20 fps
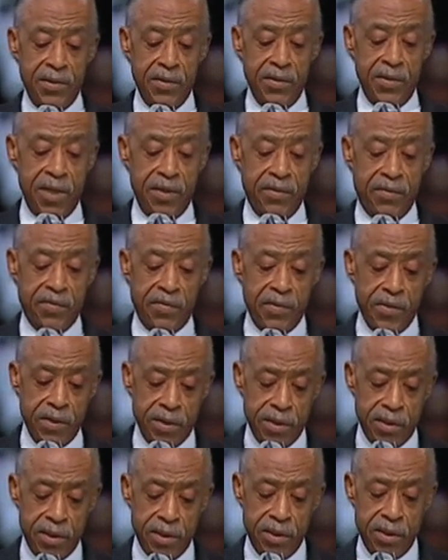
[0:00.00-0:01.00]
You live
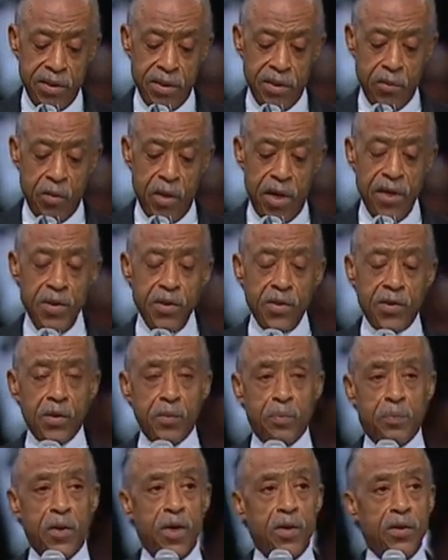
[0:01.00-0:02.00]
the way
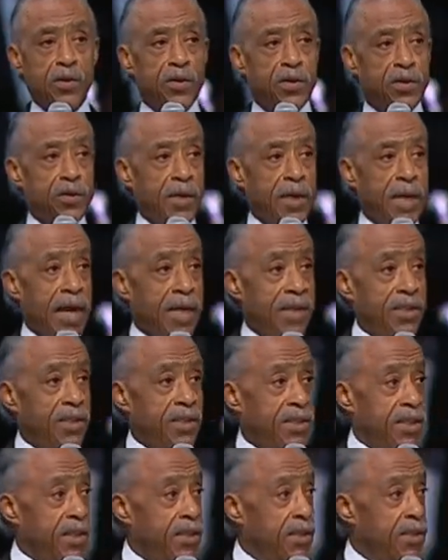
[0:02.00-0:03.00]
you're supposed to, and I'll
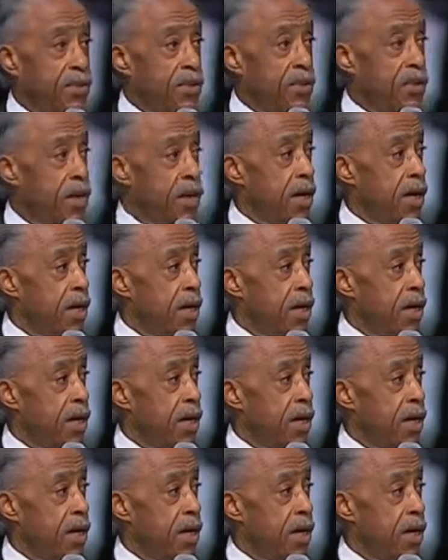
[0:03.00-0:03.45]
see you